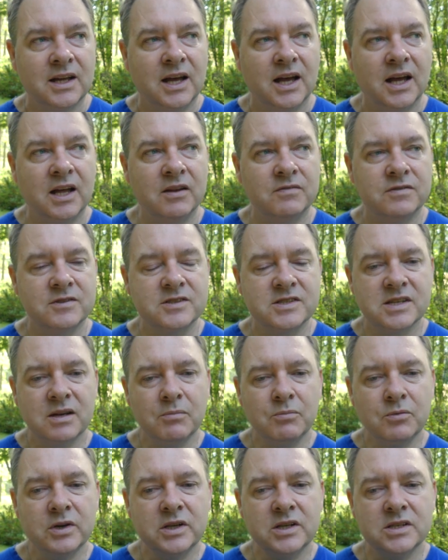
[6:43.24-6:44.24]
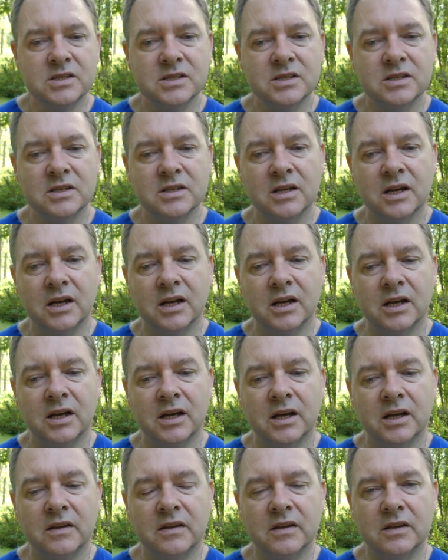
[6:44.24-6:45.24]
and for some reason,
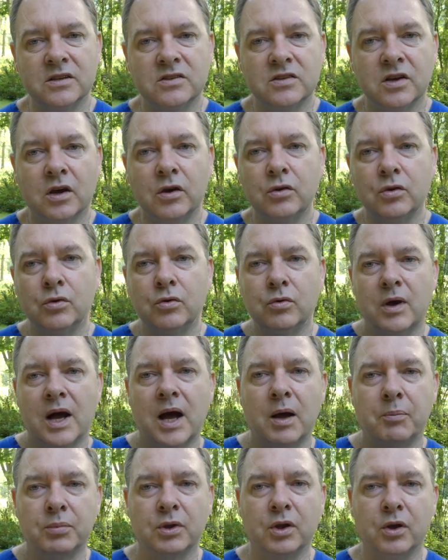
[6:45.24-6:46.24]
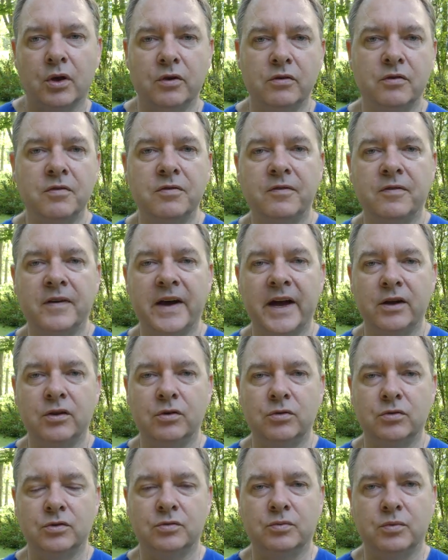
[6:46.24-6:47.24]
the total upload
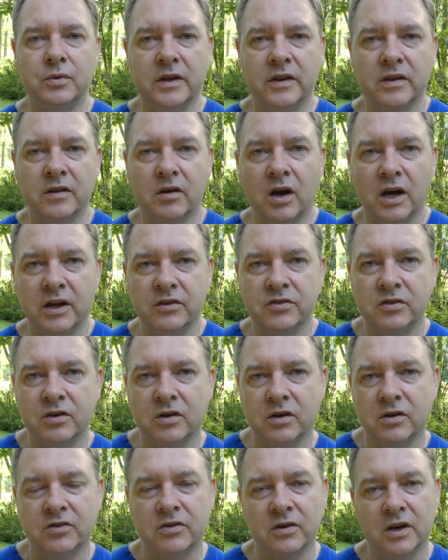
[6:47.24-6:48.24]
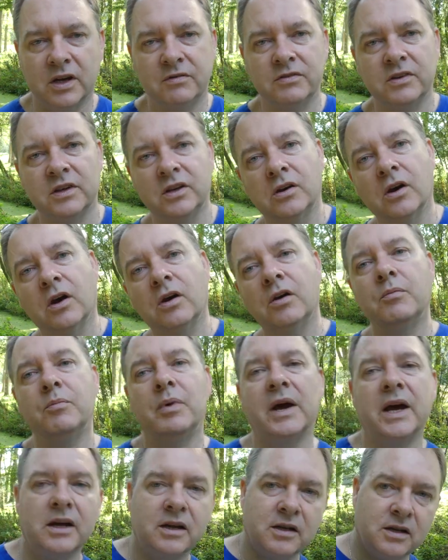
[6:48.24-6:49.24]
failed with iStock. So I have to go
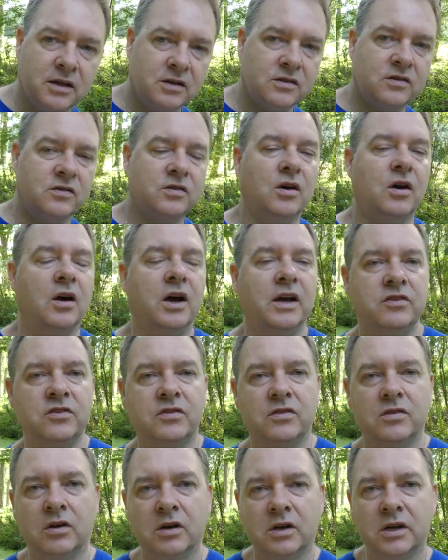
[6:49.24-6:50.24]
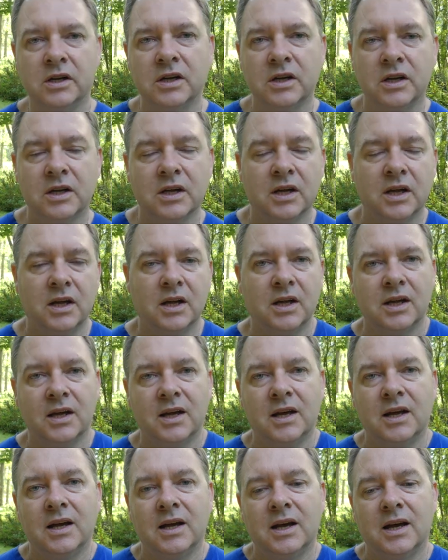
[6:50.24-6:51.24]
back to iStock
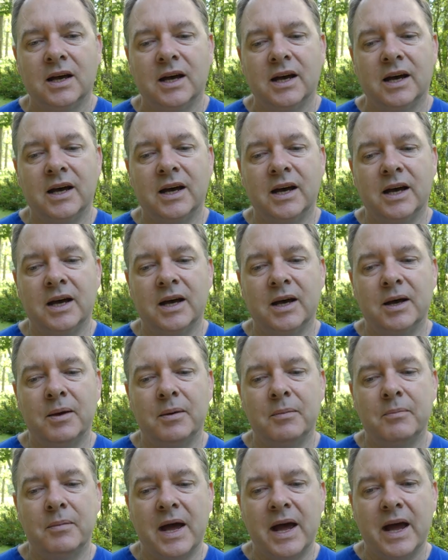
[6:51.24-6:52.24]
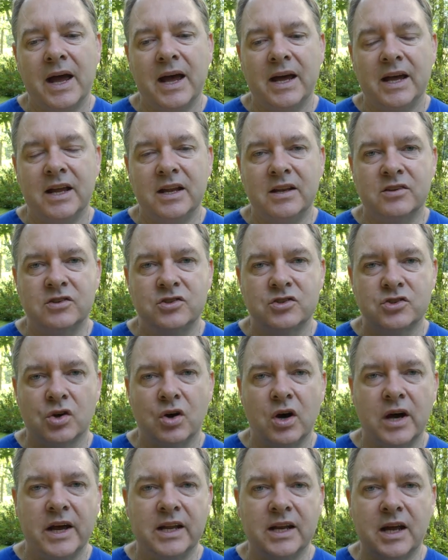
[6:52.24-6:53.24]
and
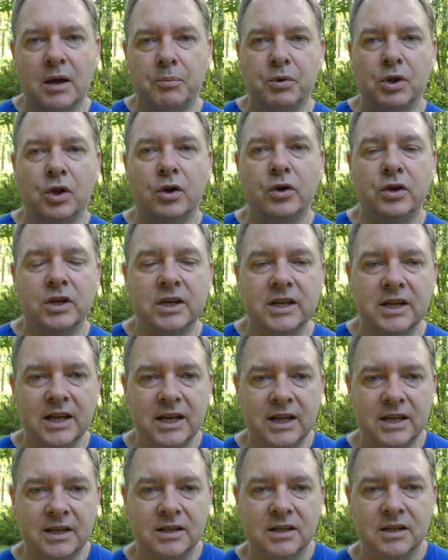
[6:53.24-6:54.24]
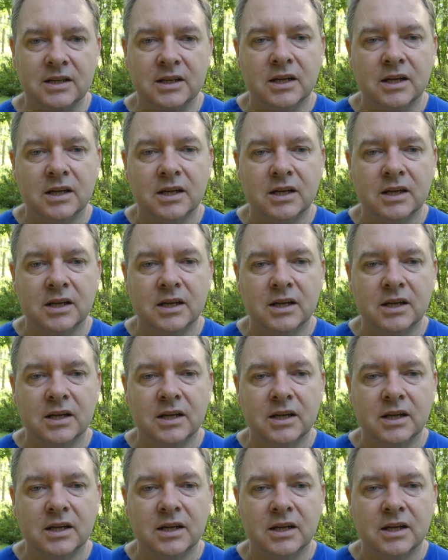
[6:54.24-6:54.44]
try and upload again.